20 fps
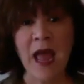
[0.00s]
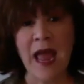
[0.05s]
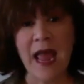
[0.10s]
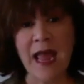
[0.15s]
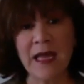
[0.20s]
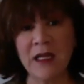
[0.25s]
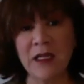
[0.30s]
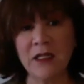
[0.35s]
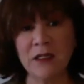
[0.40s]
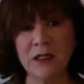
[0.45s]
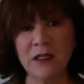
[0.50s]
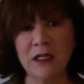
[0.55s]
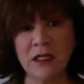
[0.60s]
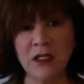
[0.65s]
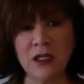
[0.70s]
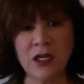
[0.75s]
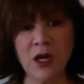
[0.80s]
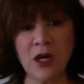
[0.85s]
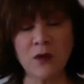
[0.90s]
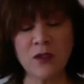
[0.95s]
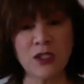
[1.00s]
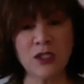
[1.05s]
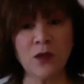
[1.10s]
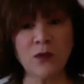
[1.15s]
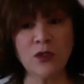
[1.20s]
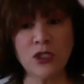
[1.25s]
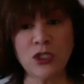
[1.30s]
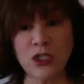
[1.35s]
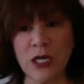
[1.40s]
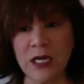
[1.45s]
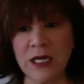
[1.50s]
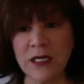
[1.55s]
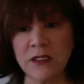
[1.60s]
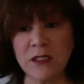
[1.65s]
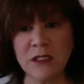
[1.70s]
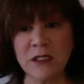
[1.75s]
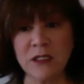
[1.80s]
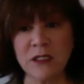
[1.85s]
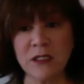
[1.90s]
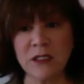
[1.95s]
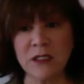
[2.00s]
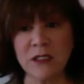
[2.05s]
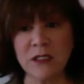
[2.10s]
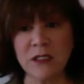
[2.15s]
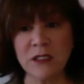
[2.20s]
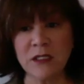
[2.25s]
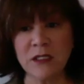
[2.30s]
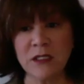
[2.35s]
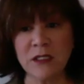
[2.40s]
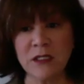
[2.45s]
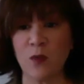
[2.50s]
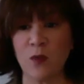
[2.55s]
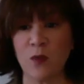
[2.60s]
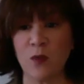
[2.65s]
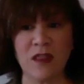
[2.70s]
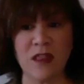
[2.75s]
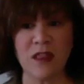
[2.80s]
And, you know, so just, you know,